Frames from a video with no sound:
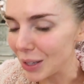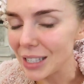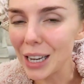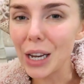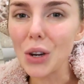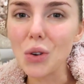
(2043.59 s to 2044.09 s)

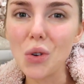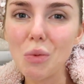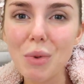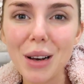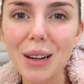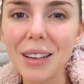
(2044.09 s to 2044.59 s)
It's like a
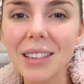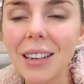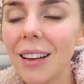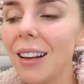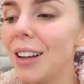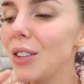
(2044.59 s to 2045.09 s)
new build.
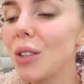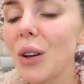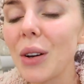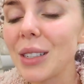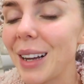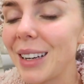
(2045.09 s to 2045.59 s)
I'm
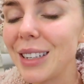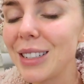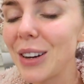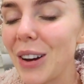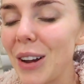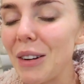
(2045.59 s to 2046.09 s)
so excited to
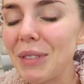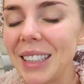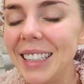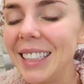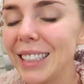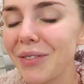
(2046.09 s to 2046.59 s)
show you.
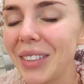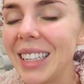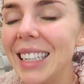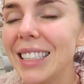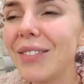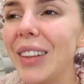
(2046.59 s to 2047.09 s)
Please,
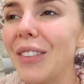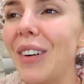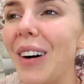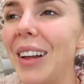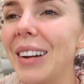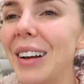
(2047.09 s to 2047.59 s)
please be the
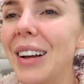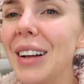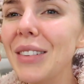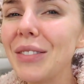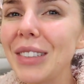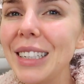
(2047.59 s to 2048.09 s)
one.
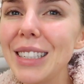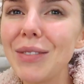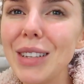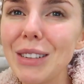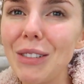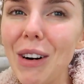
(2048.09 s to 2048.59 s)
Please
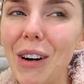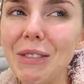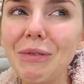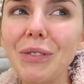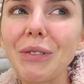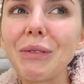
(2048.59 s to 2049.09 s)
be the
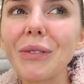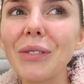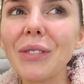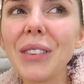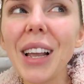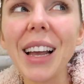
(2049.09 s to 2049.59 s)
one.
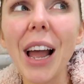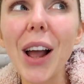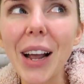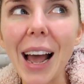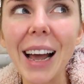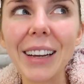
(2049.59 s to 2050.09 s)

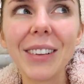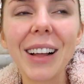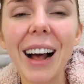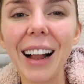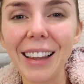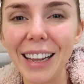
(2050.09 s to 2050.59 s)
Okay,
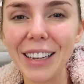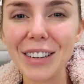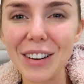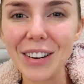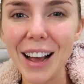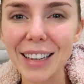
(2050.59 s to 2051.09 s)
I'll let
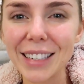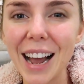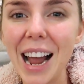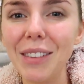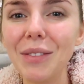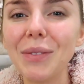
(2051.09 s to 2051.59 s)
you know next
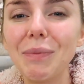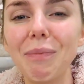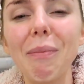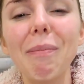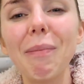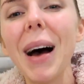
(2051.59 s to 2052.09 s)
time.